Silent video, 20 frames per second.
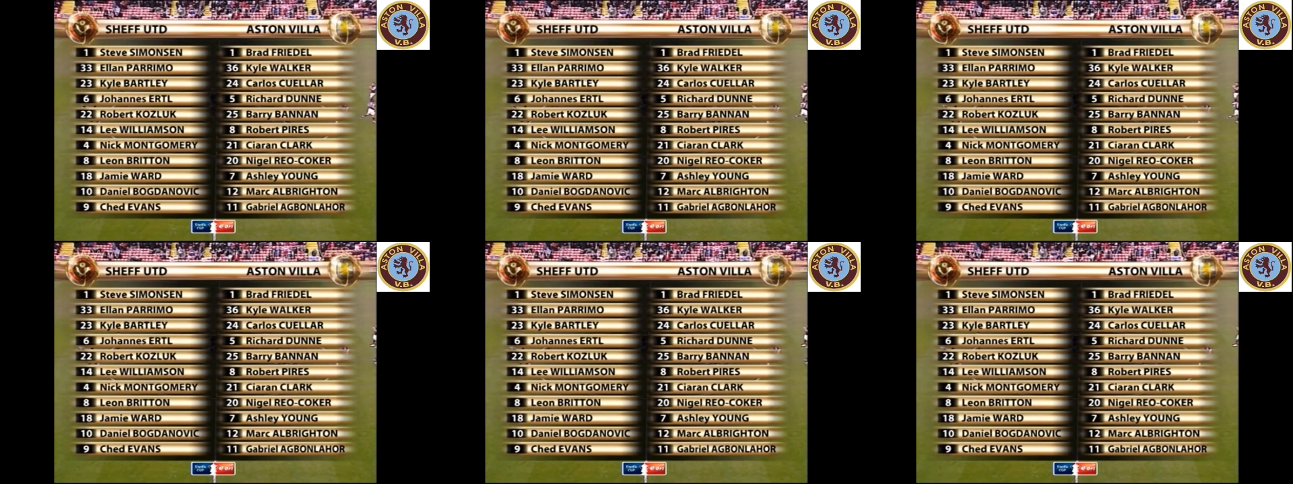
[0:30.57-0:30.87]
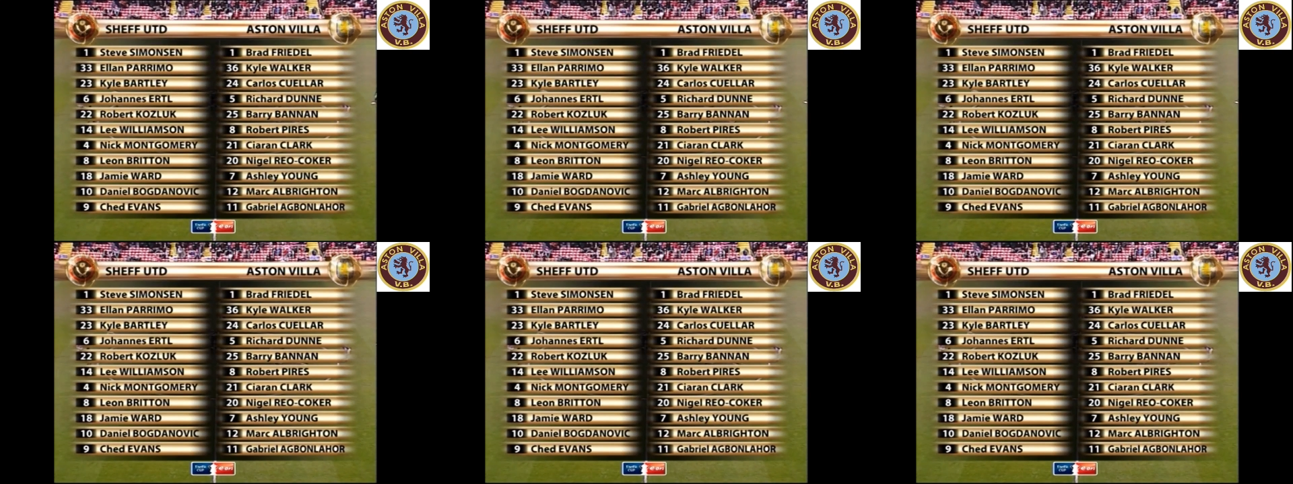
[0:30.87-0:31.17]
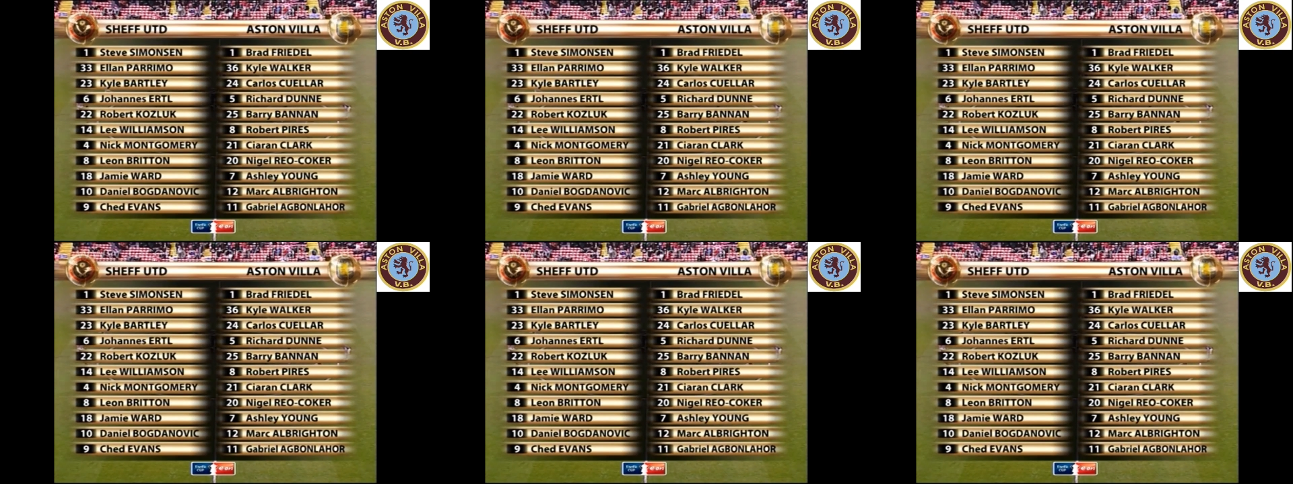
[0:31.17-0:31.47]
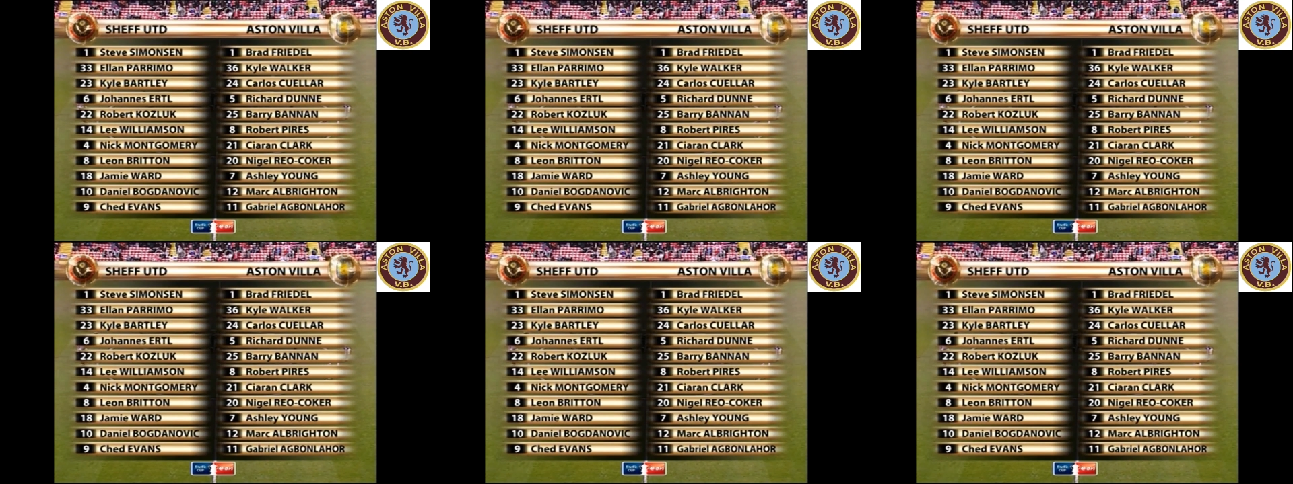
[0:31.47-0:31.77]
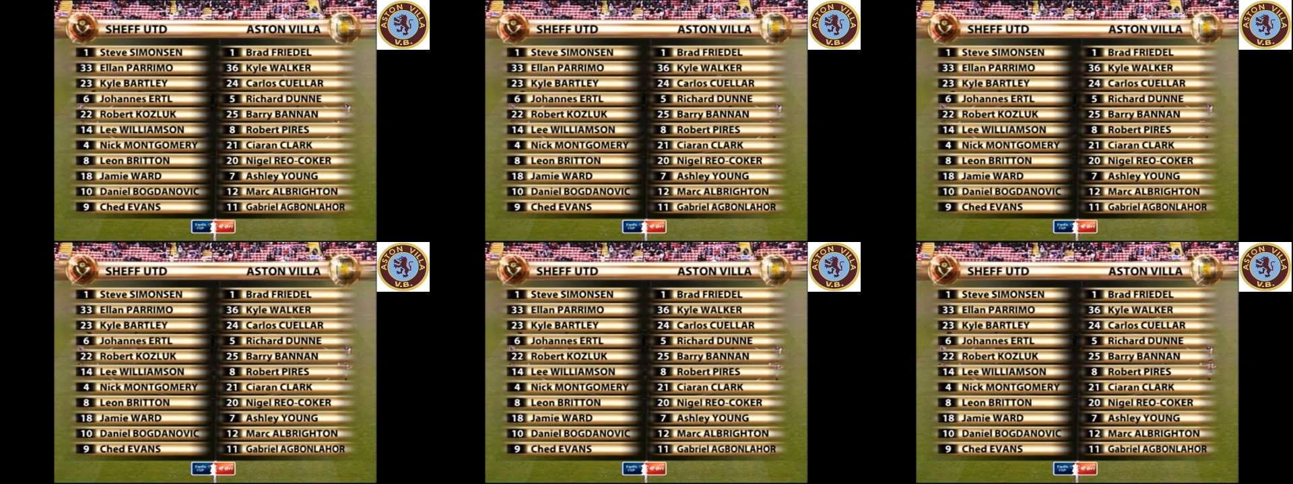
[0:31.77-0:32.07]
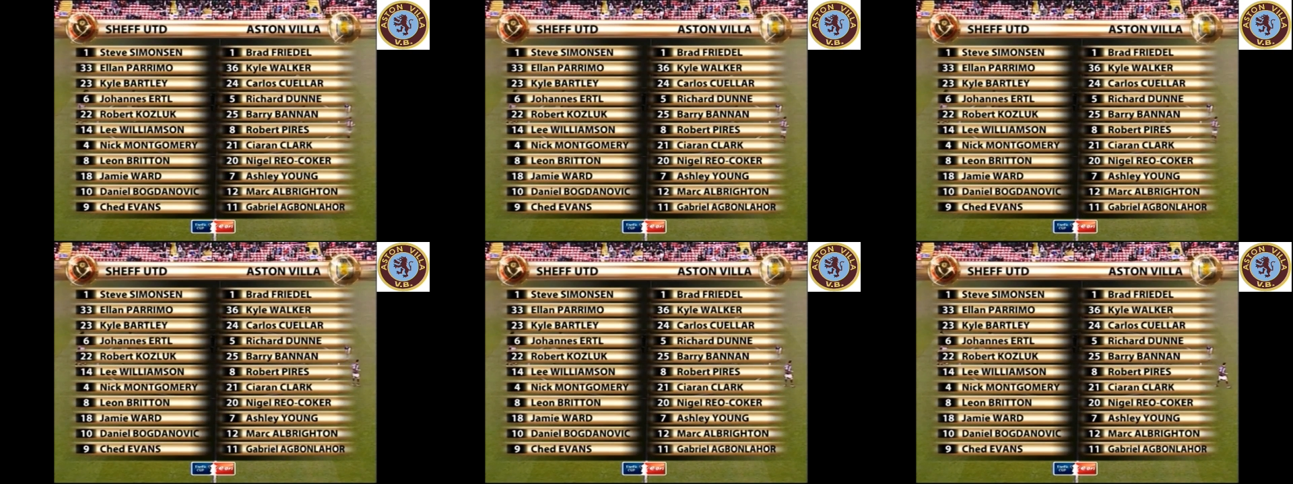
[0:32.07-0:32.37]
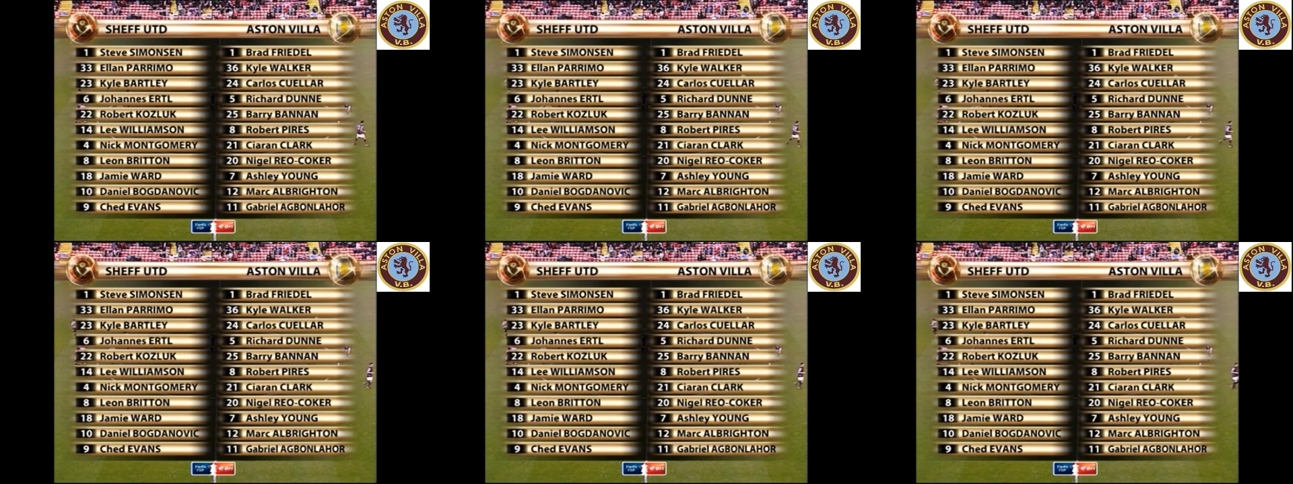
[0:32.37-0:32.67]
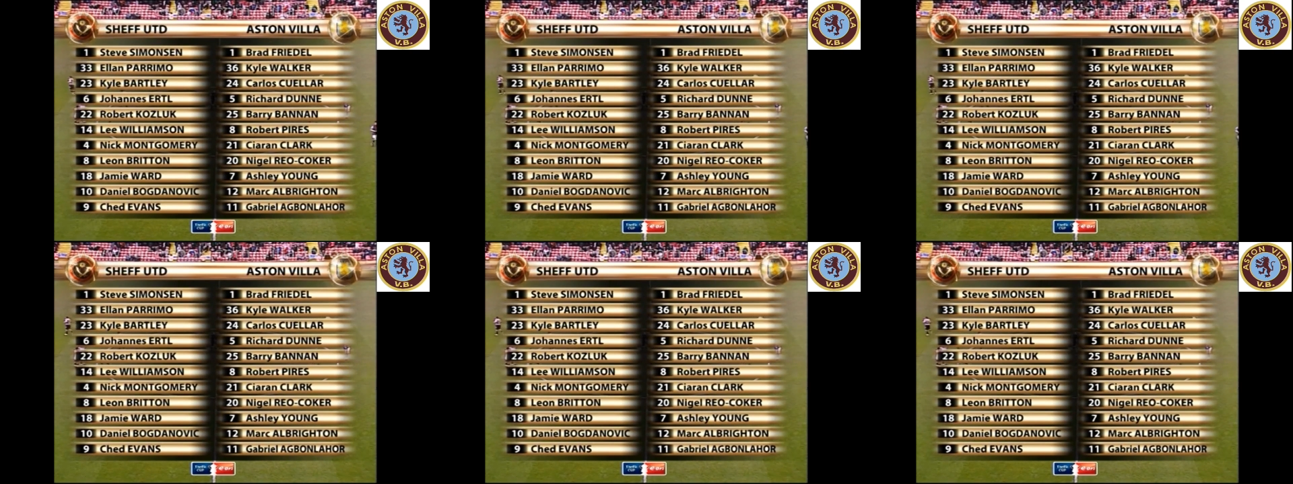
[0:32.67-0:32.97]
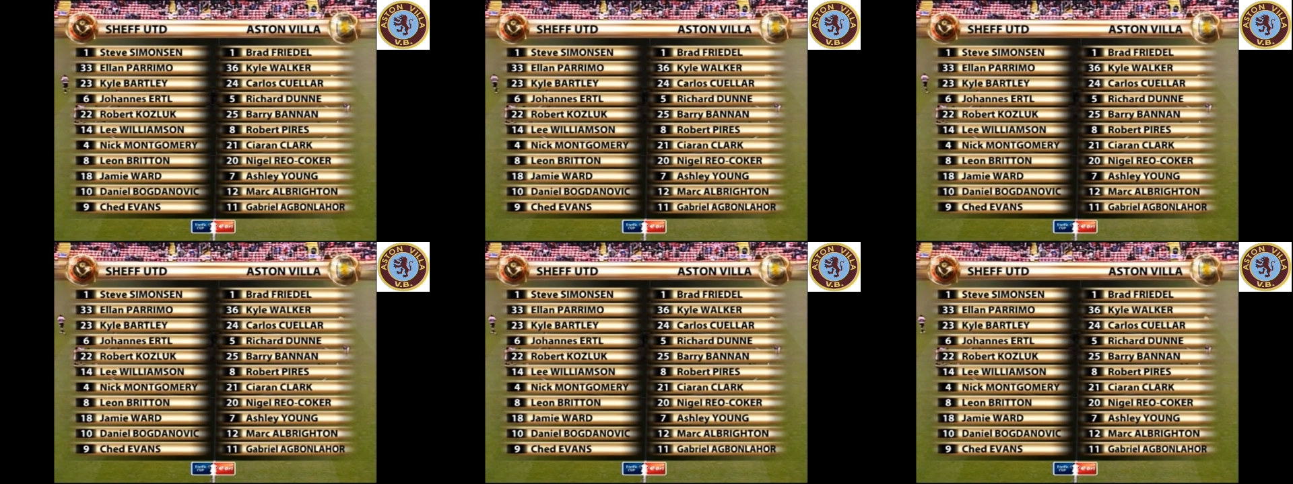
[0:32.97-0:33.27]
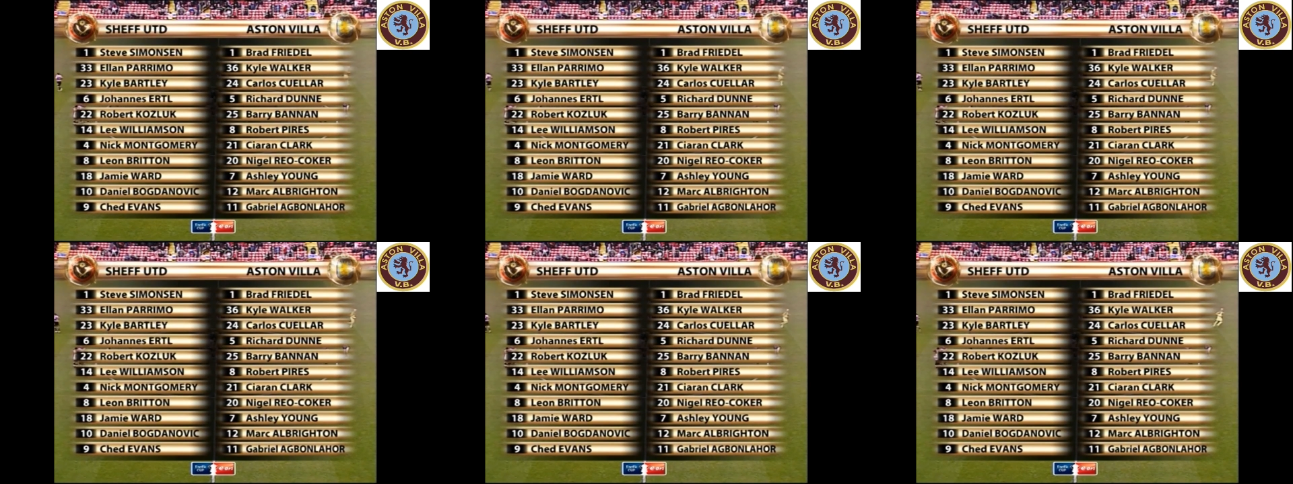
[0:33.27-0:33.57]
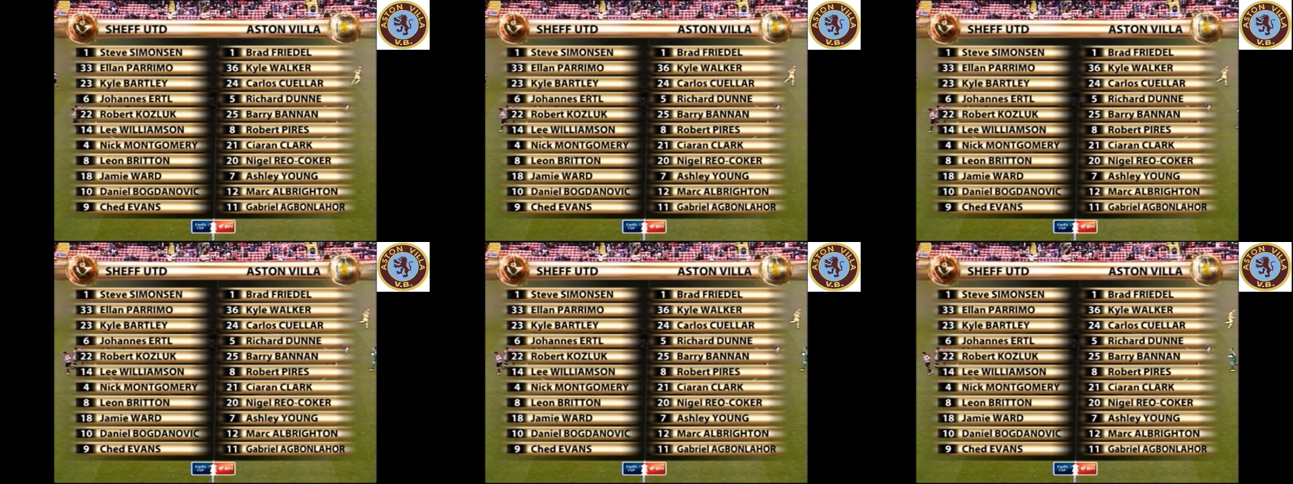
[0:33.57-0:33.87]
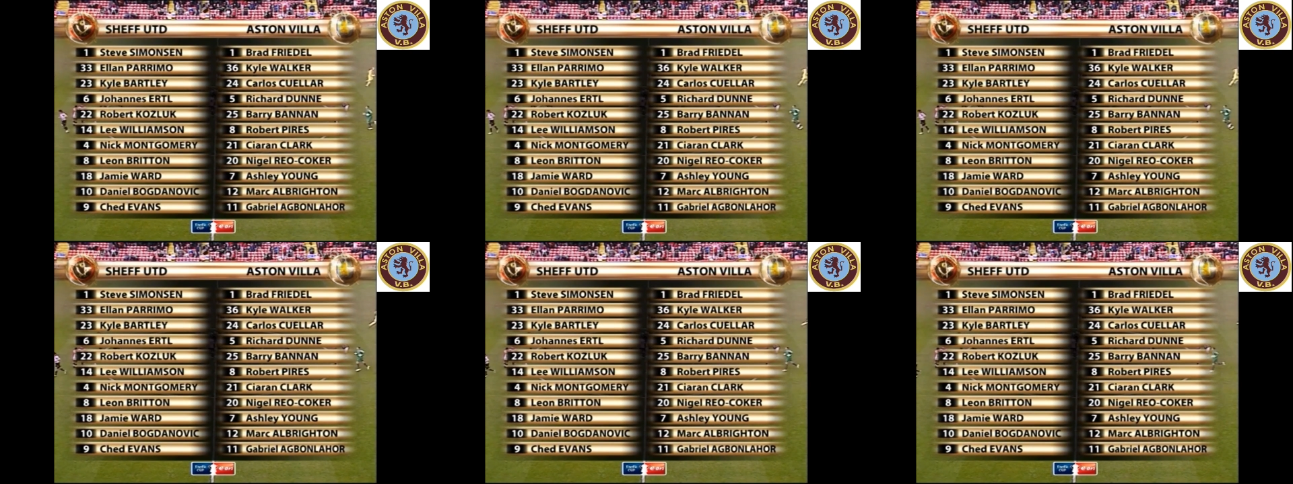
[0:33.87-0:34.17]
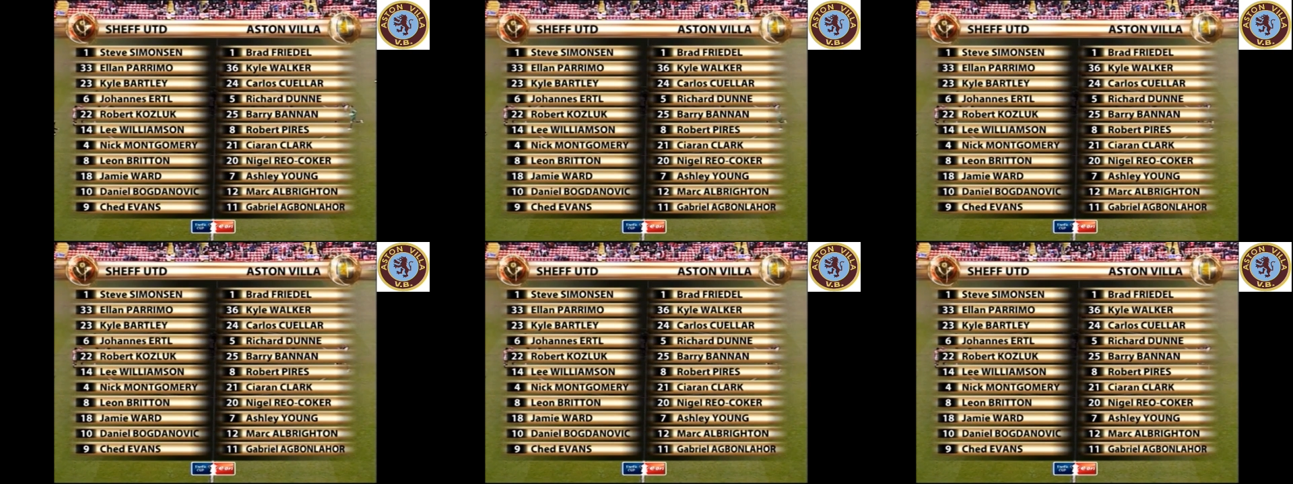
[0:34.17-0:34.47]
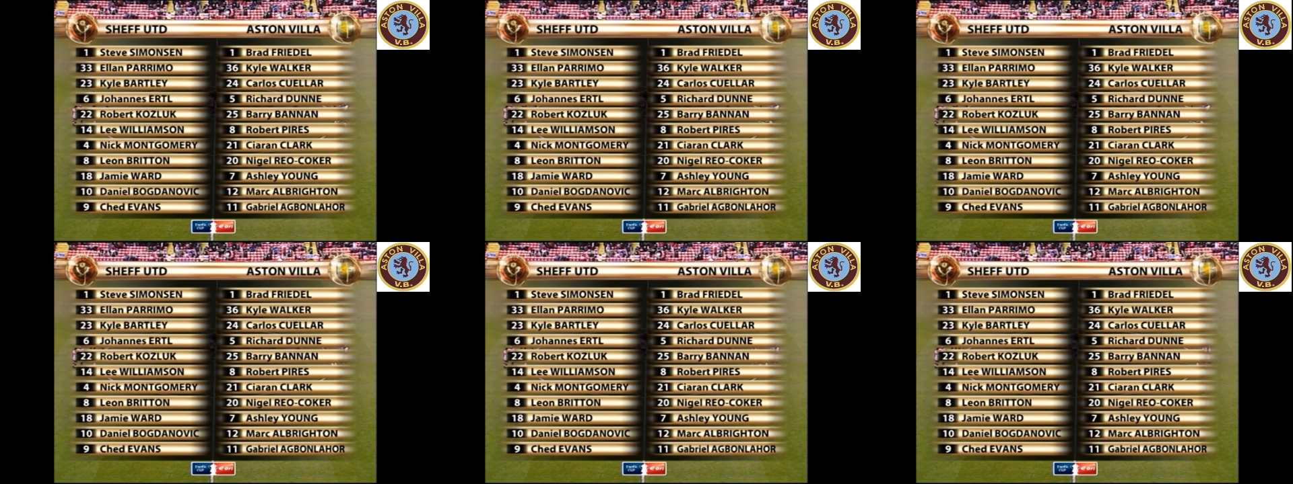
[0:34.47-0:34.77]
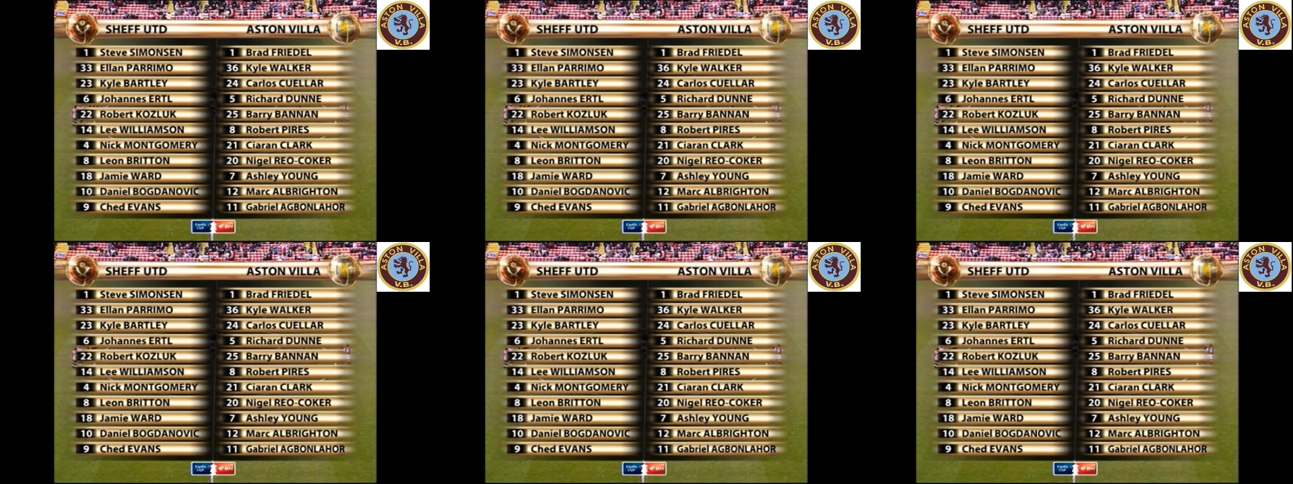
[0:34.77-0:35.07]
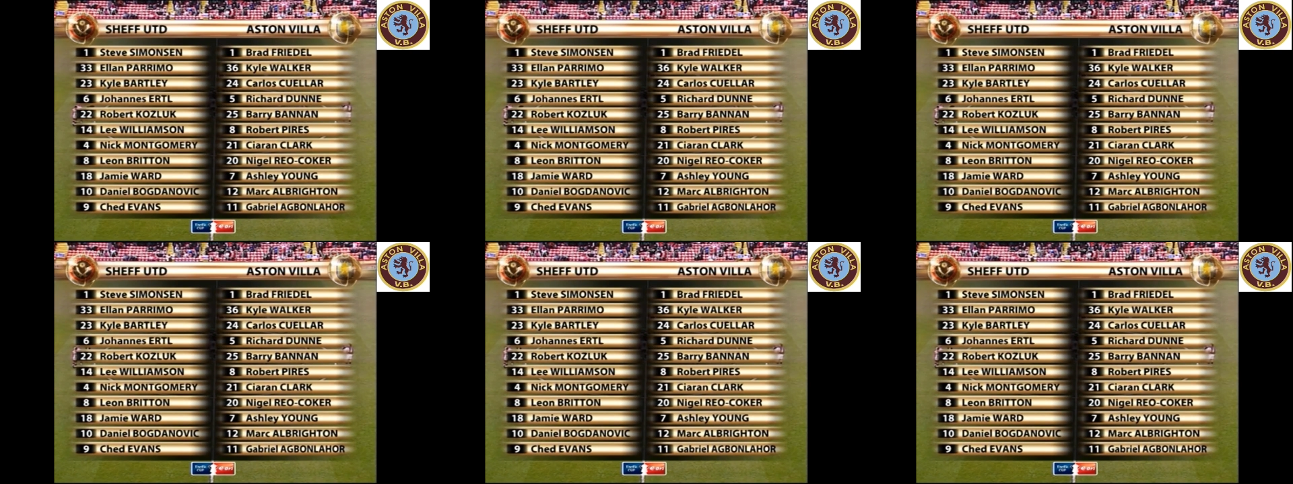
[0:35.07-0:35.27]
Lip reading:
Nobody's mouth can be seen.